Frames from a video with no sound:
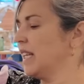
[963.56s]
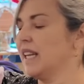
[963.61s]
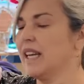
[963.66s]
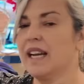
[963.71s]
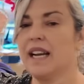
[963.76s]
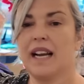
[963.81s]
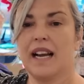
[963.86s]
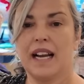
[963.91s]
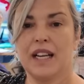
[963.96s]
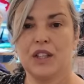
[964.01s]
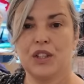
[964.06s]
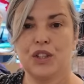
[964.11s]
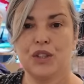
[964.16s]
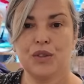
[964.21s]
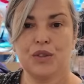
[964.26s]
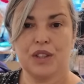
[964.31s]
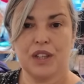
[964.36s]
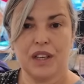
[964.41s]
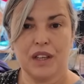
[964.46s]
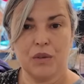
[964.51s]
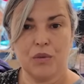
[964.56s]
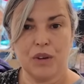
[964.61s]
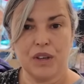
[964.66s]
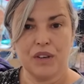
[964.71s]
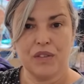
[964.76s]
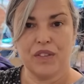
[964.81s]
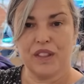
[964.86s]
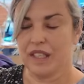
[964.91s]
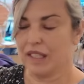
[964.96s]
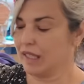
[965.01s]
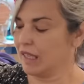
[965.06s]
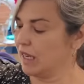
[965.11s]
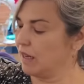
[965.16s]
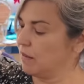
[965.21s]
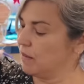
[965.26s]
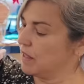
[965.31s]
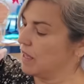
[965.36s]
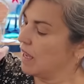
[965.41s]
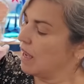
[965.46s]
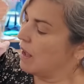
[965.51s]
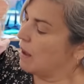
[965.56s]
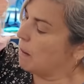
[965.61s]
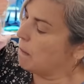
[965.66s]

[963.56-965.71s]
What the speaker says: here and use it in one of the sleeves,